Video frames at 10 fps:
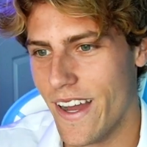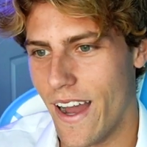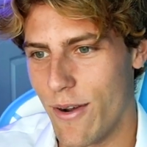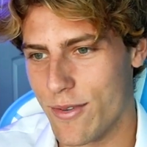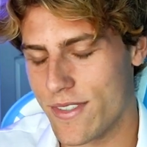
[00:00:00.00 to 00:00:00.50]

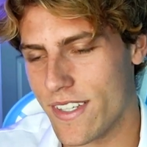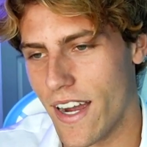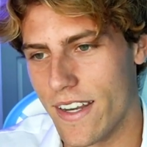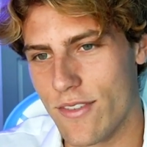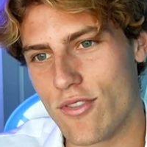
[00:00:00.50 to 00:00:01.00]
I was
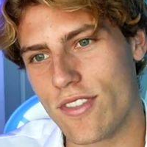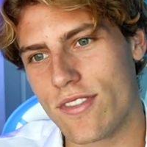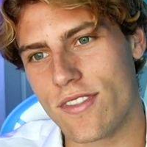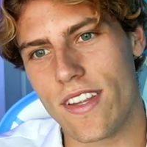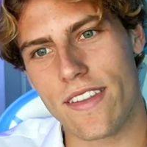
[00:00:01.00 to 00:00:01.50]
kind of
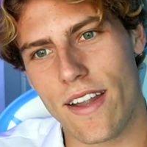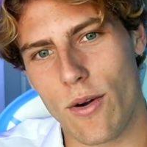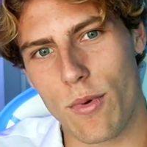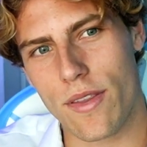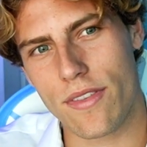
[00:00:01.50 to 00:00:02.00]
just sitting there
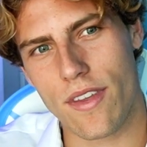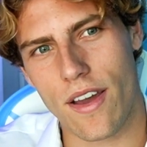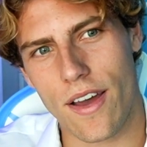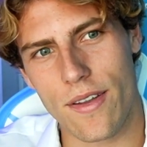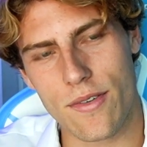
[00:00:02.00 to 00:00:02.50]
with
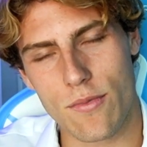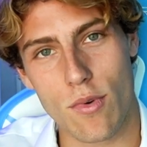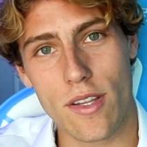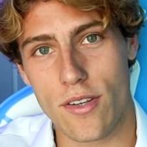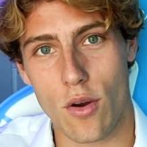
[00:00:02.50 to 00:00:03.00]
uh,
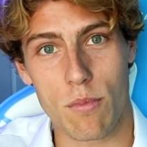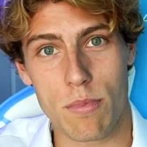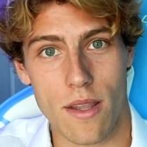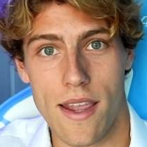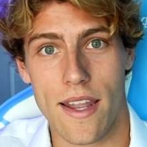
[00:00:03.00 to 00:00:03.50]
really no
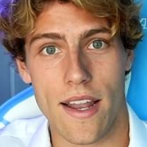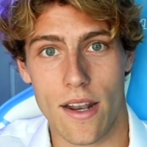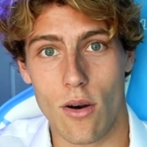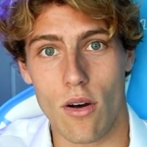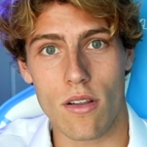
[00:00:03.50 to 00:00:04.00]
plan at
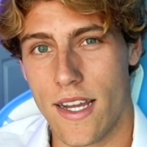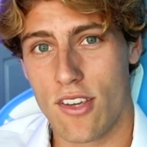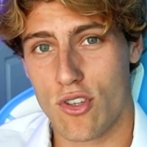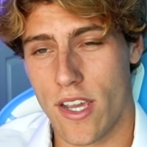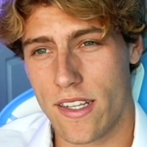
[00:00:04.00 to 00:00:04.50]
all. I
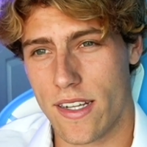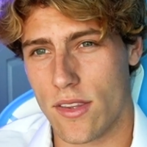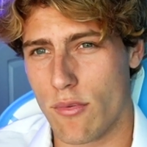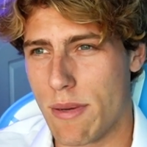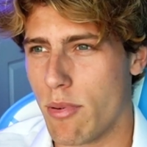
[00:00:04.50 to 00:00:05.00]
actually had like a
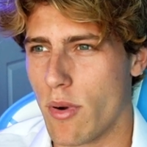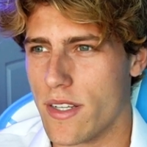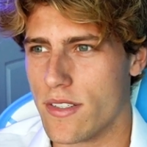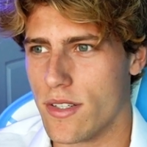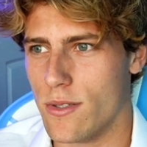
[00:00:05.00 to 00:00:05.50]
3.2
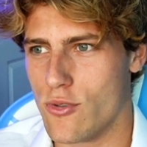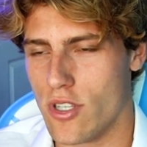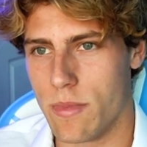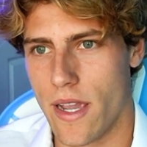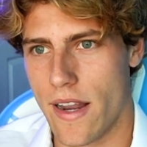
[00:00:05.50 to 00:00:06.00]

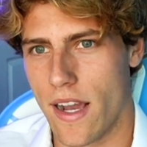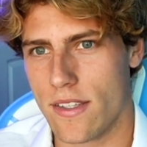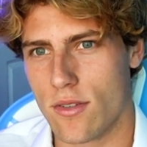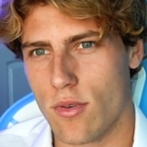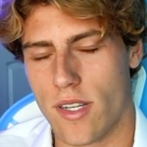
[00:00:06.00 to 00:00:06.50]
GPA in high
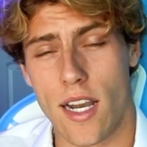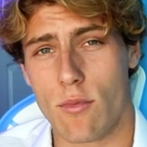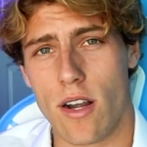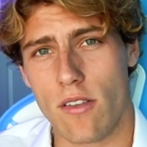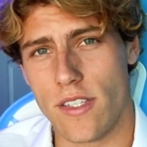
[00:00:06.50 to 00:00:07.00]
school and I
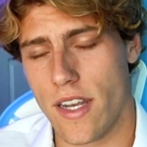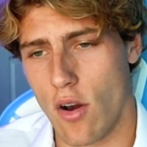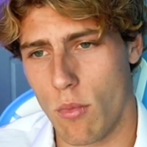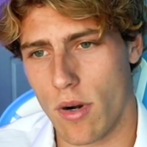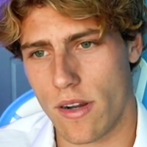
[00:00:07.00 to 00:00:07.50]
rarely did
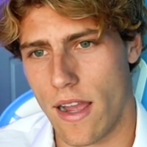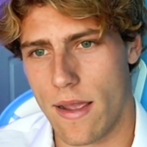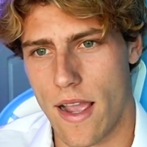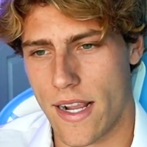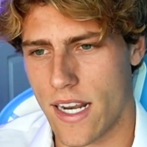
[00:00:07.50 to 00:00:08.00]
homework.
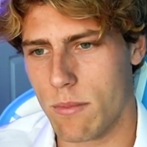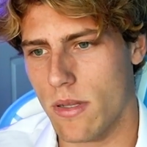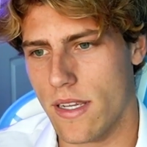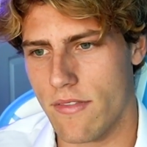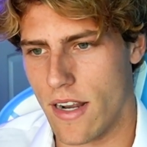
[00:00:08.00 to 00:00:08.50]
I, I kind of
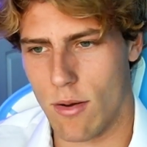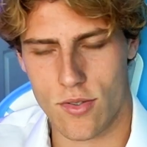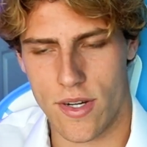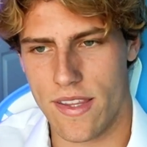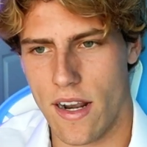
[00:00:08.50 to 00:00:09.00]
believed that I was
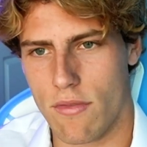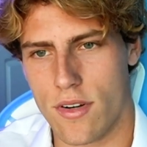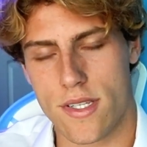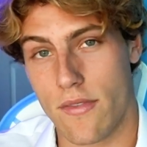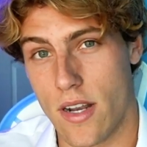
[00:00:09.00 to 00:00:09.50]
already there for
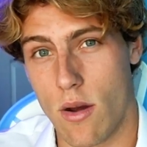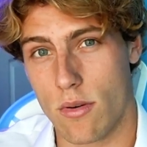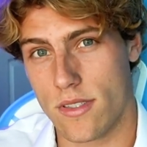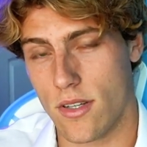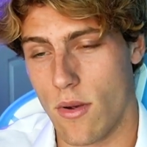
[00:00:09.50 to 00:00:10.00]
seven
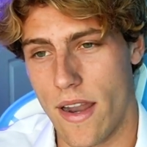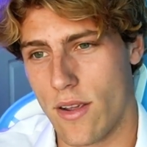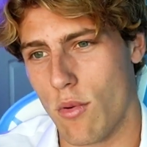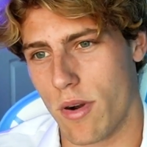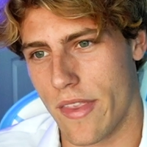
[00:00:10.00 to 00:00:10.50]
hours. So any
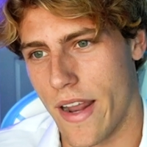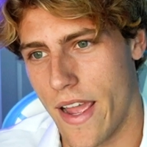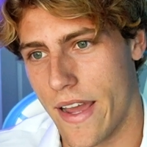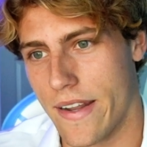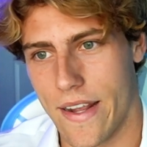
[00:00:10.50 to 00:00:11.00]
homework that I
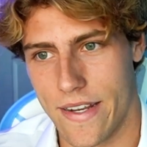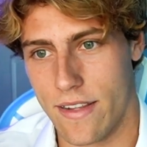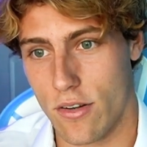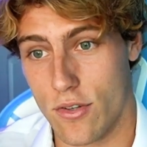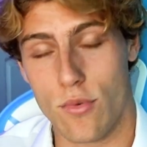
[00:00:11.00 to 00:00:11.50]
had, I could
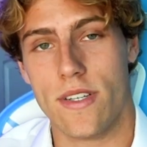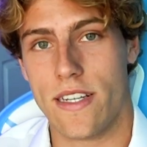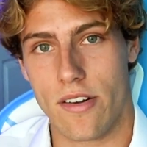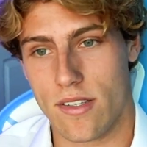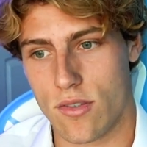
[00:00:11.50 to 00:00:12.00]
either do it
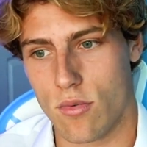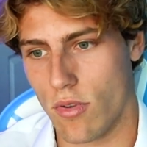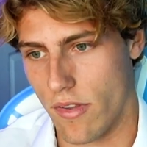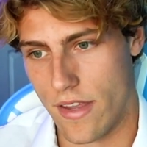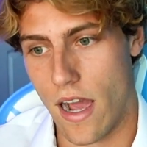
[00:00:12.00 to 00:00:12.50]
during school
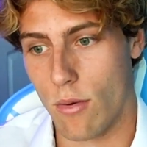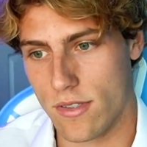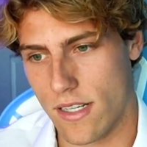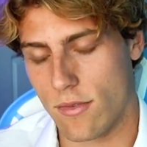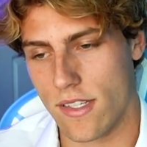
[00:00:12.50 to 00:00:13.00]
or the hours
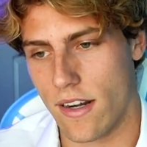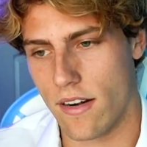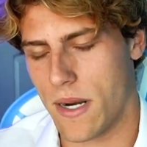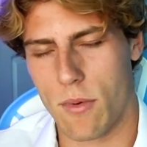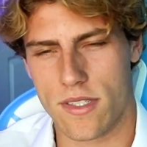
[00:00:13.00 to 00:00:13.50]
that I was there,
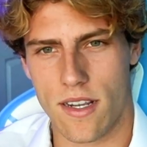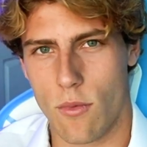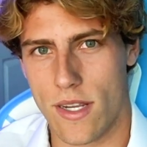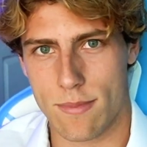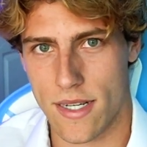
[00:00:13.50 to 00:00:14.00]
but I wasn't gonna
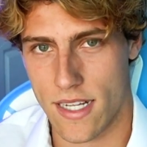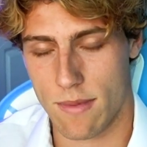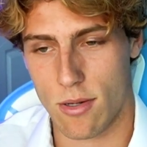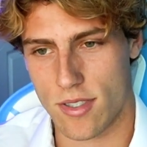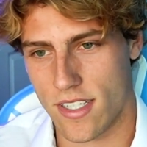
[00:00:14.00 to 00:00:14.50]
waste my
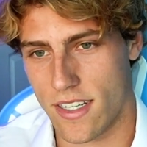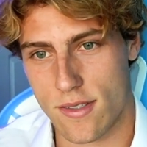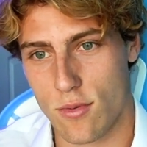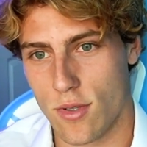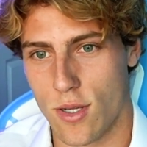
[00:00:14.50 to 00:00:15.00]
time outside of
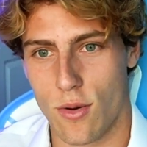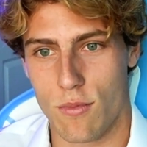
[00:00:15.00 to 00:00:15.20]
school to go